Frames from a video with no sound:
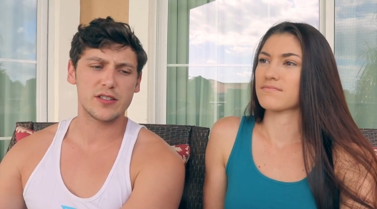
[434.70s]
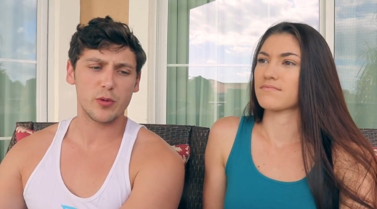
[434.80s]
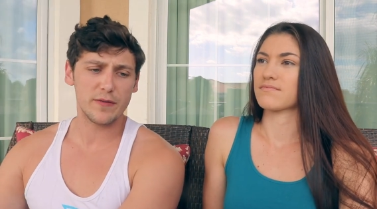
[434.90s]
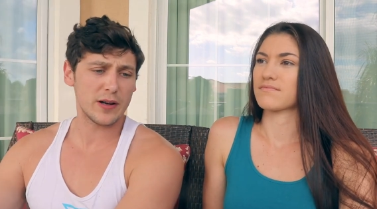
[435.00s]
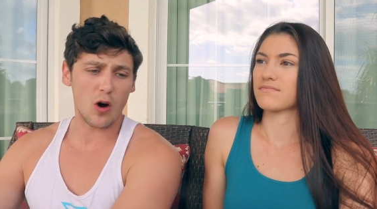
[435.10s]

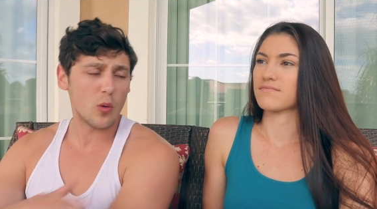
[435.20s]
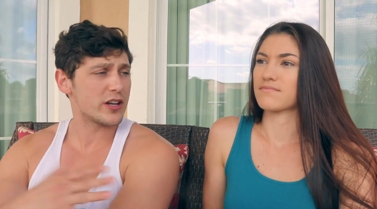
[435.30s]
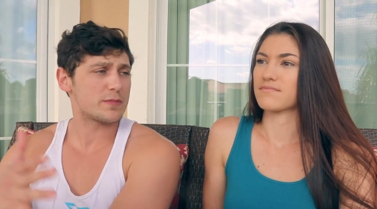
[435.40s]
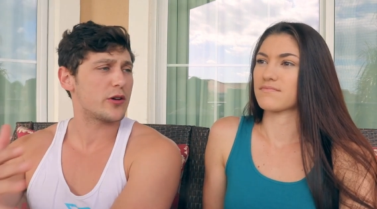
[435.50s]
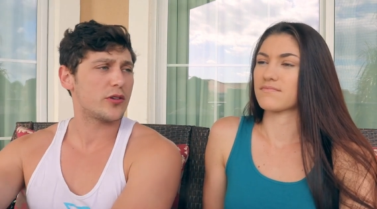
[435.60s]
Speaker 1: So we've been
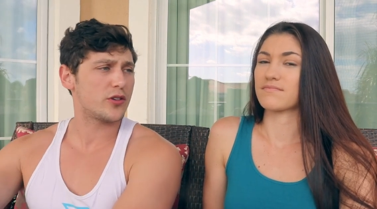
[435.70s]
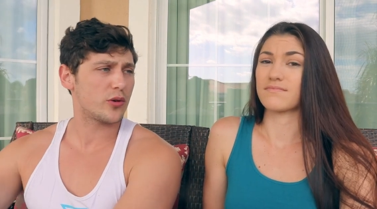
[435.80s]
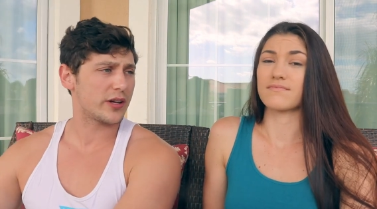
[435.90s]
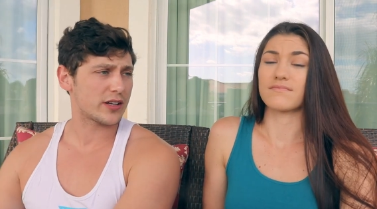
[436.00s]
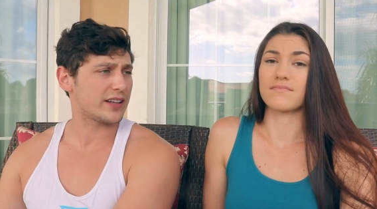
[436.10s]
always been
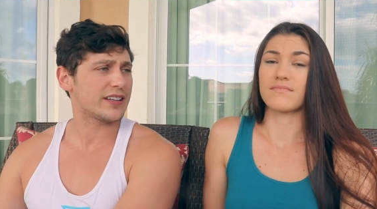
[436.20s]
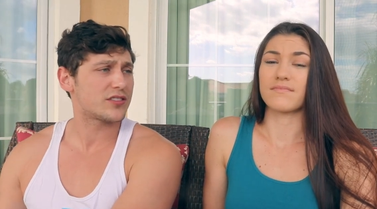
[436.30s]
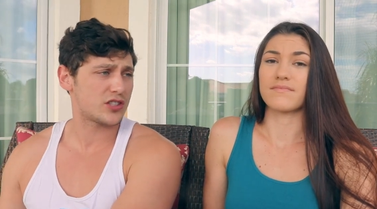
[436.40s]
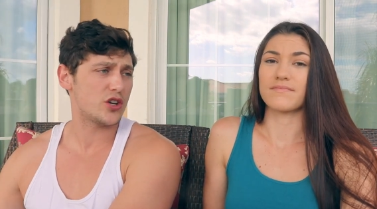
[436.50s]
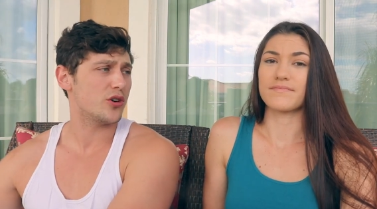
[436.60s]
doing at
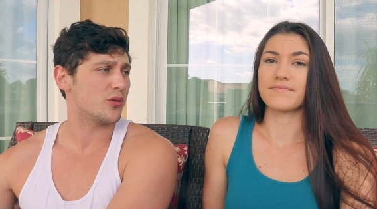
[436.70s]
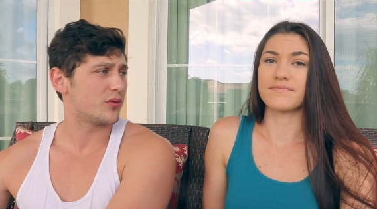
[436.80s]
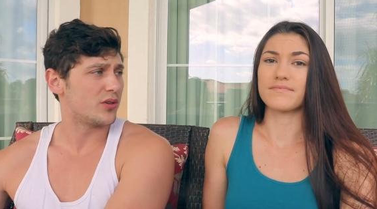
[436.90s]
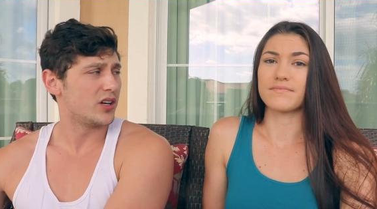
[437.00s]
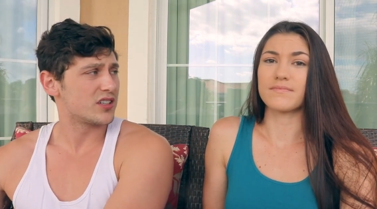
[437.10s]
least two,
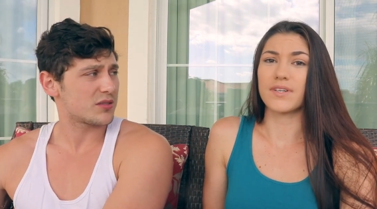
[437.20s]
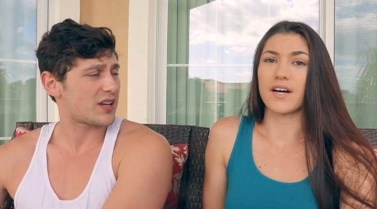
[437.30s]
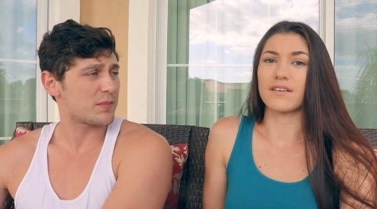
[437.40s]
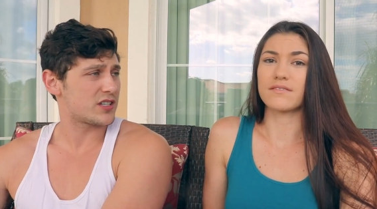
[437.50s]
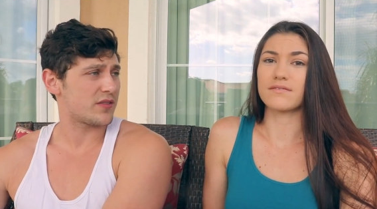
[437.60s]

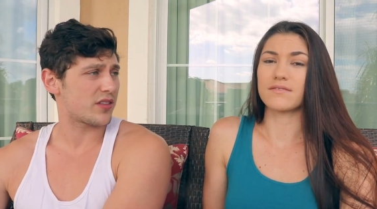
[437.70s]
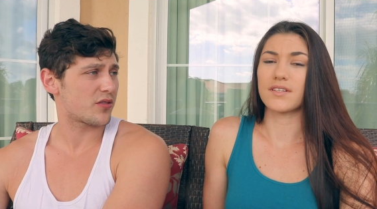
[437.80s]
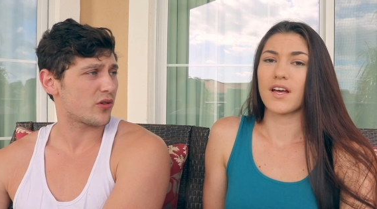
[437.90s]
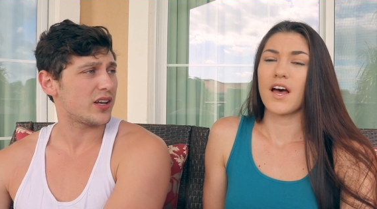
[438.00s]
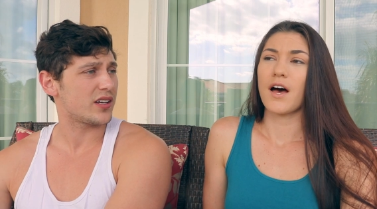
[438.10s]
sometimes yeah. even
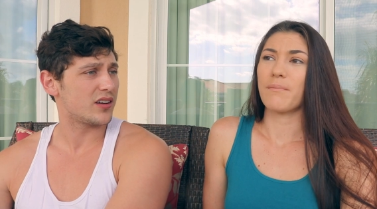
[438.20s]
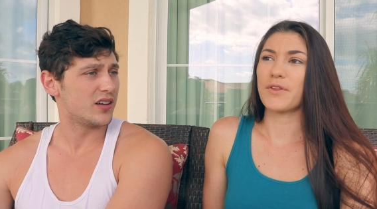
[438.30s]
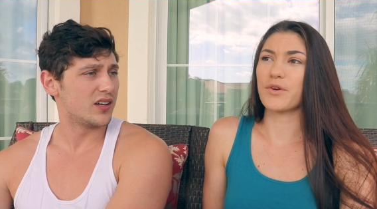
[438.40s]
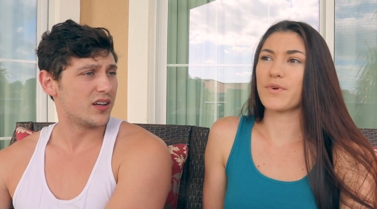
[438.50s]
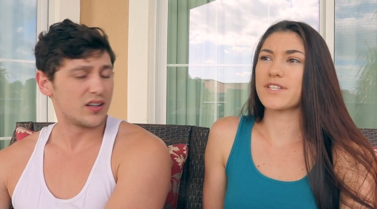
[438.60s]
three.
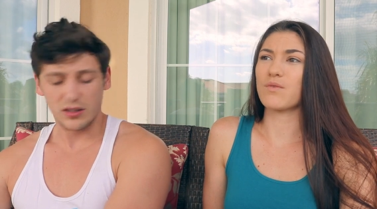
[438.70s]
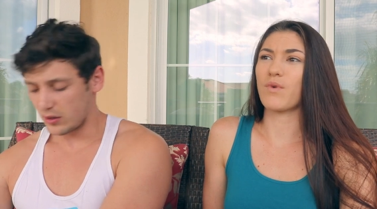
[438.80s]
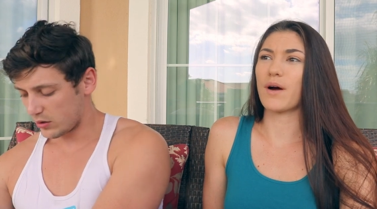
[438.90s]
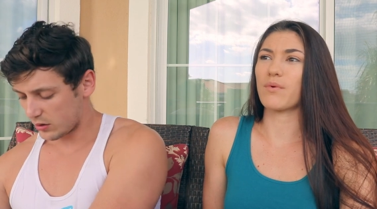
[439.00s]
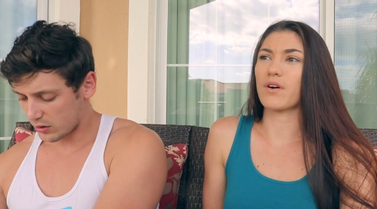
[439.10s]
Speaker 2: But the reason
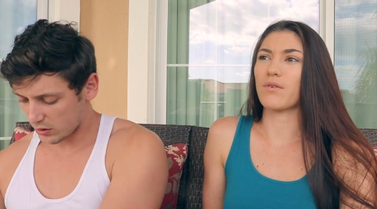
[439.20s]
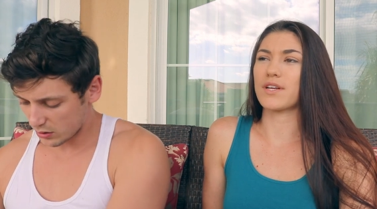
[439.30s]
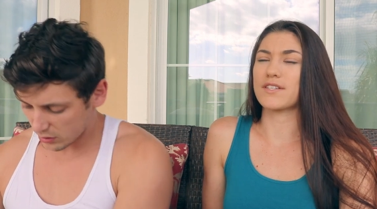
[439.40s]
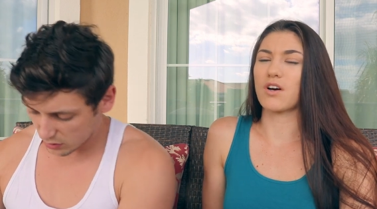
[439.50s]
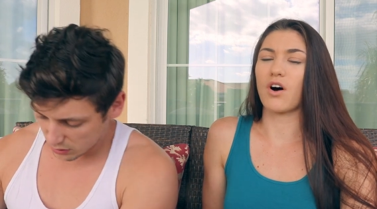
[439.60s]
why we're
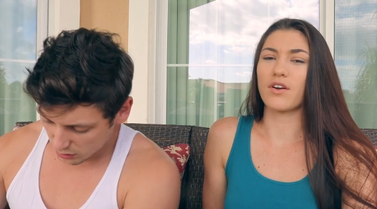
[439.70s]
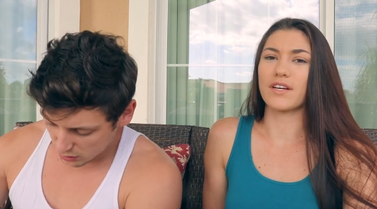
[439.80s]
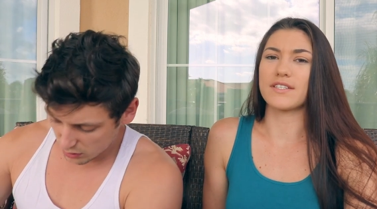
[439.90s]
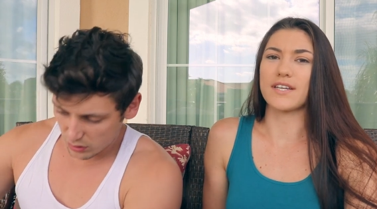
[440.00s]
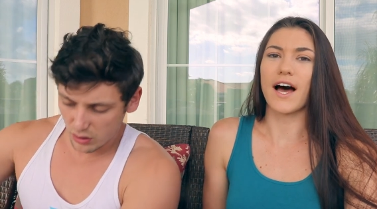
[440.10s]
it's called
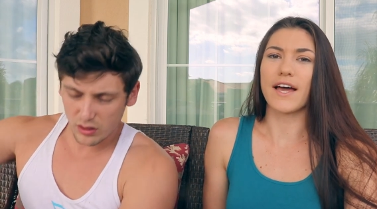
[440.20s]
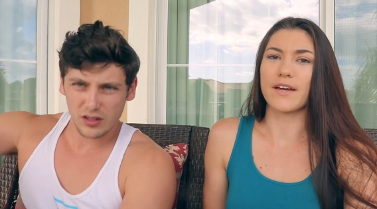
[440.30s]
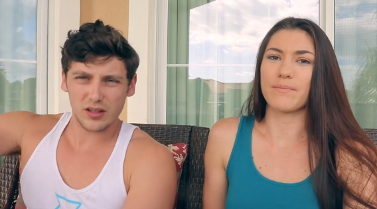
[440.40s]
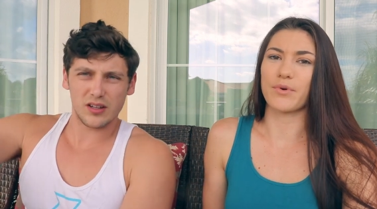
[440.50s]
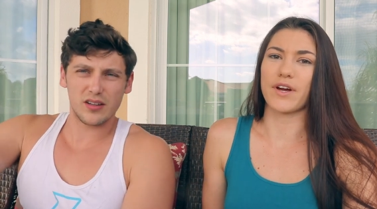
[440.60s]
a
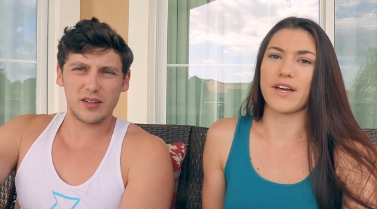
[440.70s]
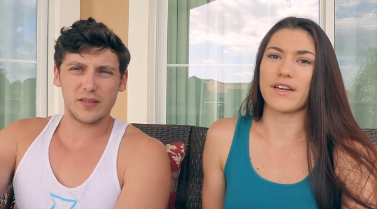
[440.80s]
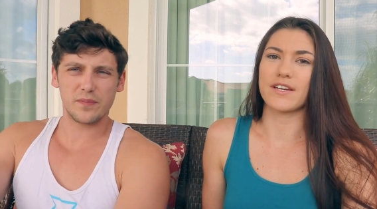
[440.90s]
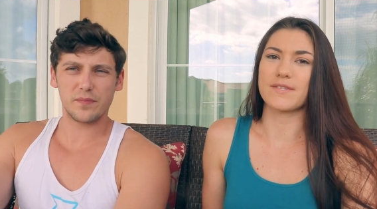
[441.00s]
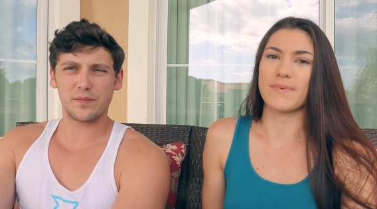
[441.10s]
diet
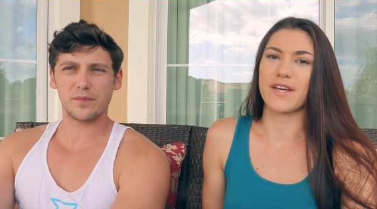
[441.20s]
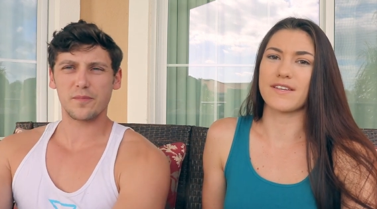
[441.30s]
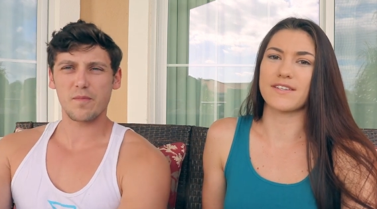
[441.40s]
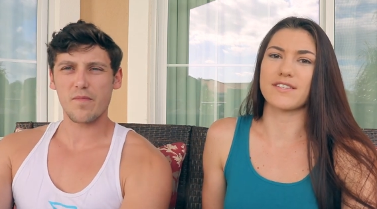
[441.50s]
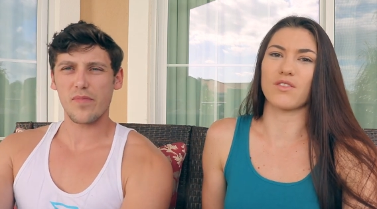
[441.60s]
break is
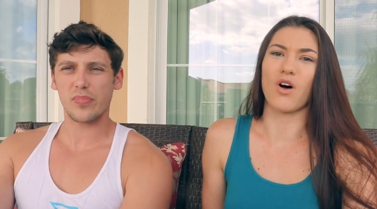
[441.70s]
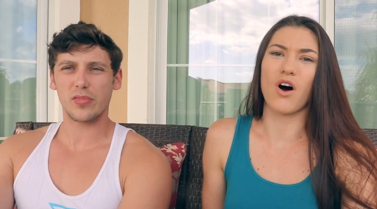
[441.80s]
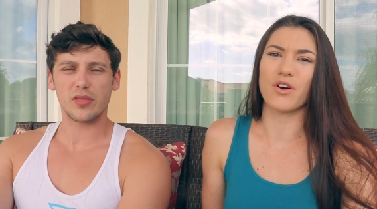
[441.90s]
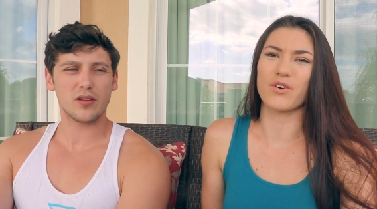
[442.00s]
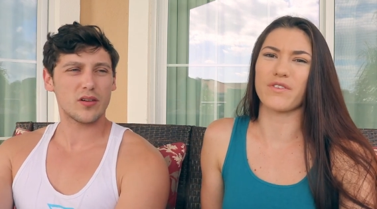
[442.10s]
because it's
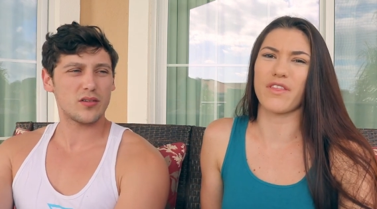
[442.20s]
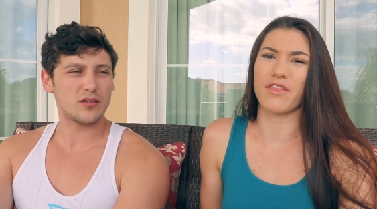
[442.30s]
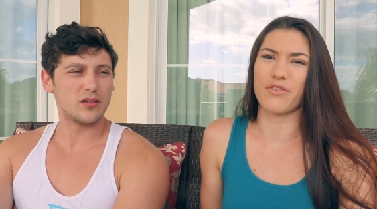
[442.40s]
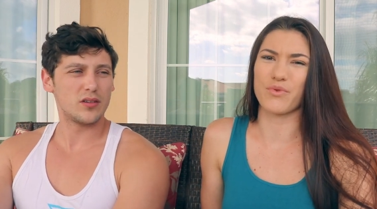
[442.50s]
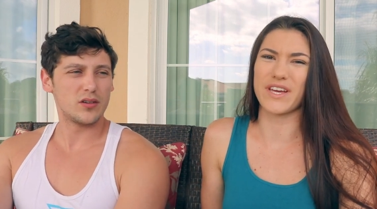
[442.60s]
longer
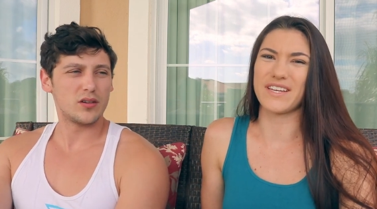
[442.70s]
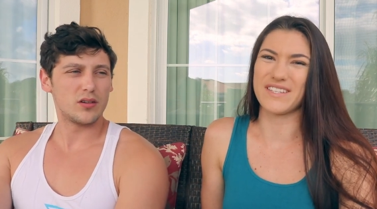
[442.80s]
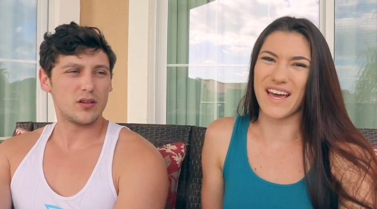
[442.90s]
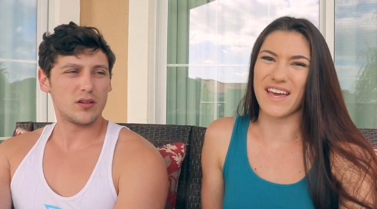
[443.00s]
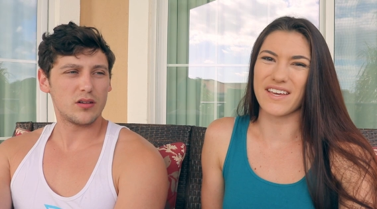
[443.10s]
than three
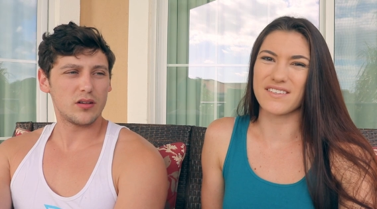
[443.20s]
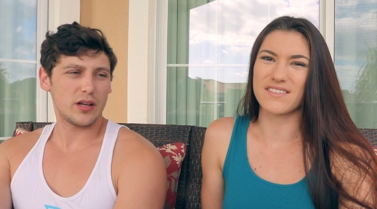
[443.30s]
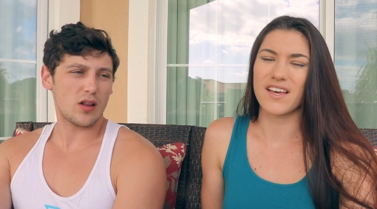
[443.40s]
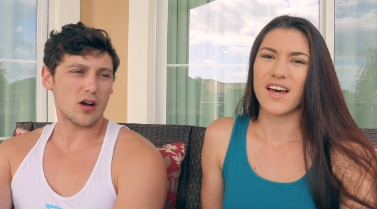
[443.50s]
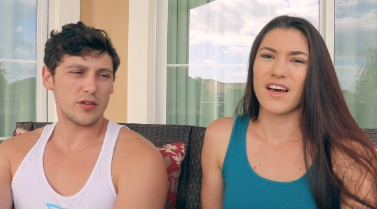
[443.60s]

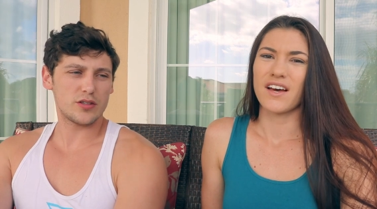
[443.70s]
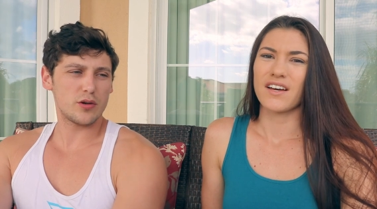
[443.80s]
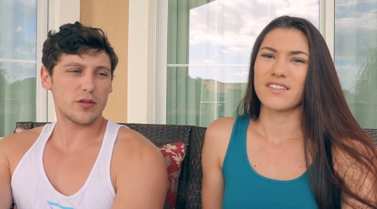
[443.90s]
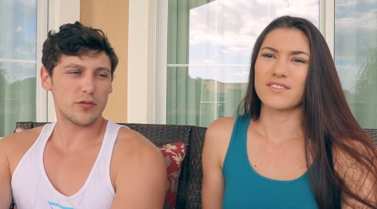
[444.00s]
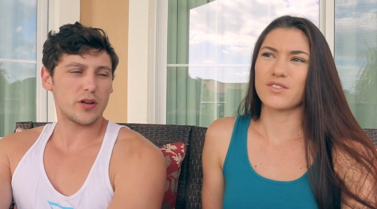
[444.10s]
days. Yeah, longer
Speaker 1: than
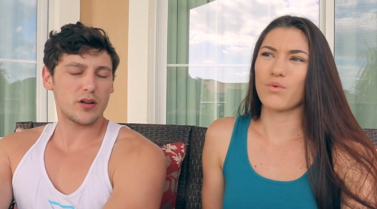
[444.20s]
two or three.